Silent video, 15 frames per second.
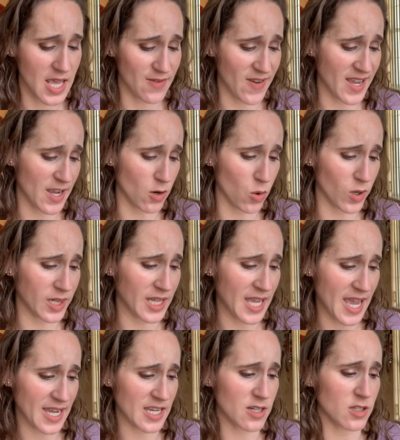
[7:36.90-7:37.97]
If I get oily,
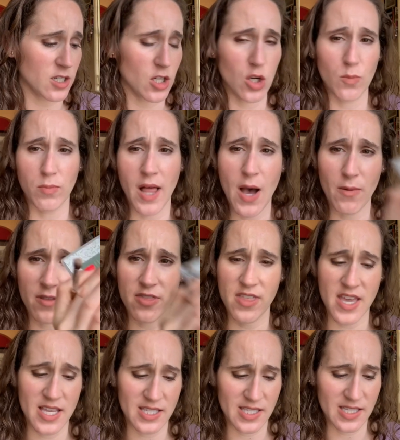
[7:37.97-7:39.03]
I can, you know, blot with
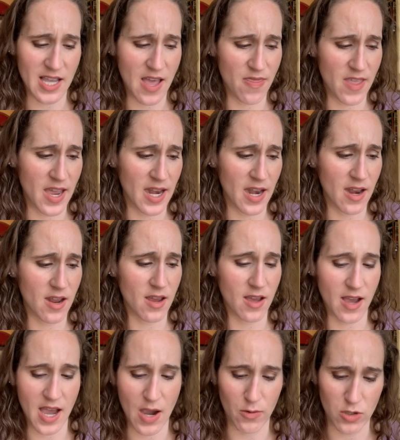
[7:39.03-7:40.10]
this. And then
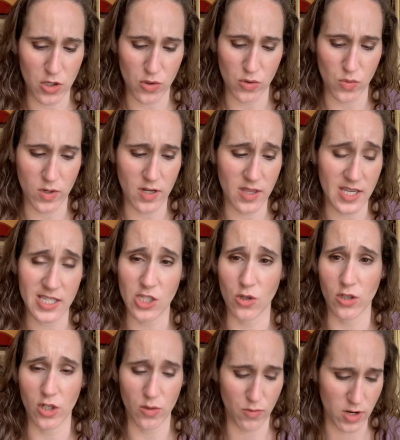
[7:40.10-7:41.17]
I will use one of these two
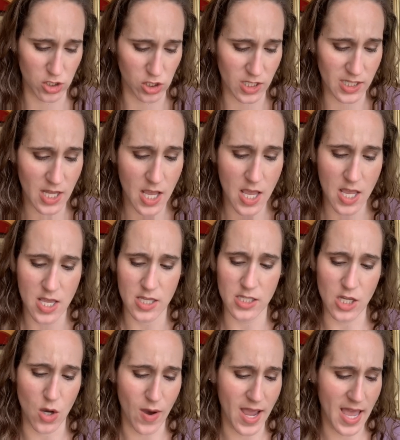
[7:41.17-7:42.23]
little brushes.
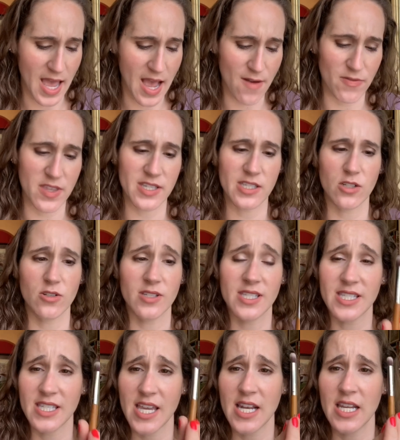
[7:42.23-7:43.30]
So I have this little
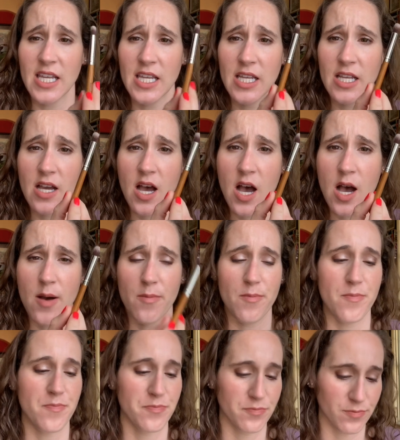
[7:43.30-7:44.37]
skinny, um,